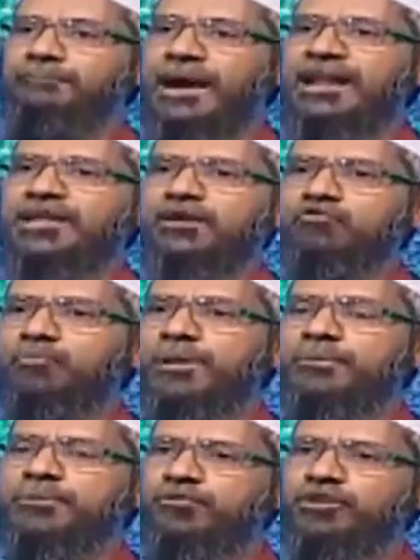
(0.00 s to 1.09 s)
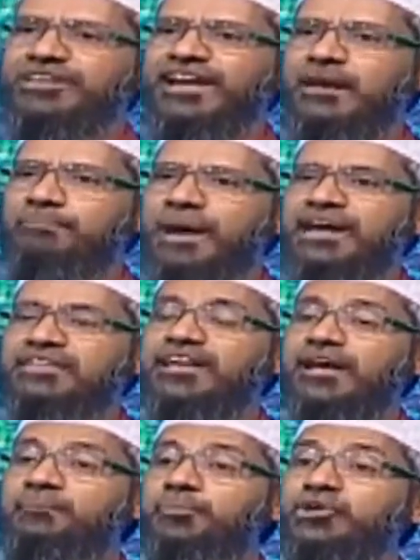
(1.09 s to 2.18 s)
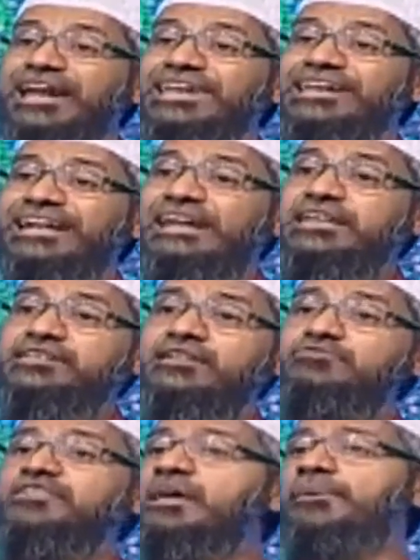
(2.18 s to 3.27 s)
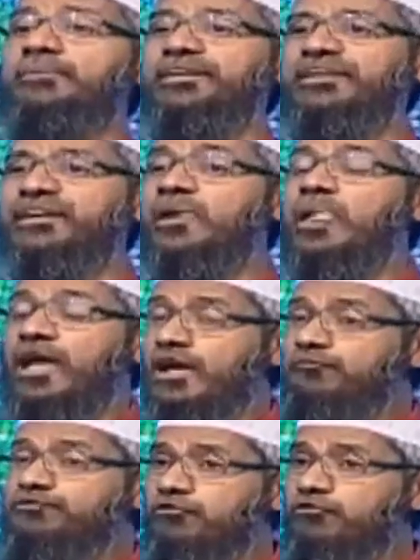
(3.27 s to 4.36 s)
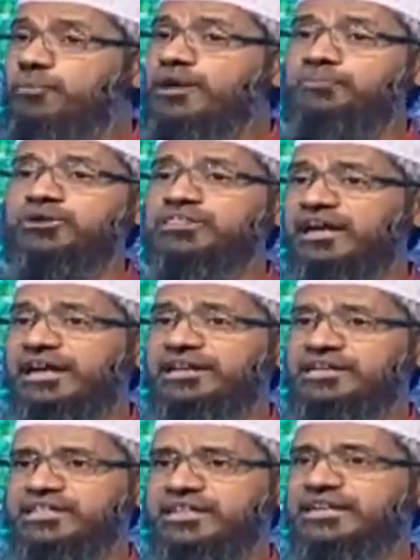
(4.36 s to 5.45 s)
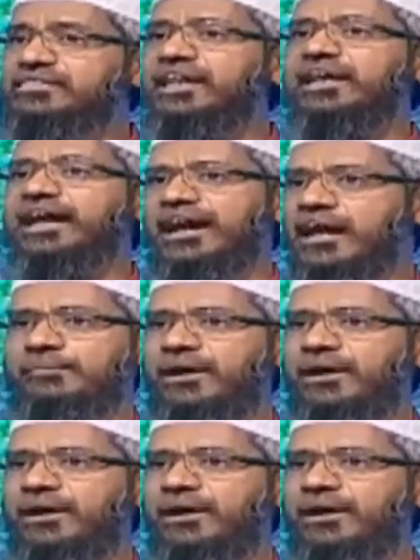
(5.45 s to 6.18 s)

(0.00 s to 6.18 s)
a man or a woman, before they get married, they can put any conditions which are permitted. If the woman puts a condition in the nikah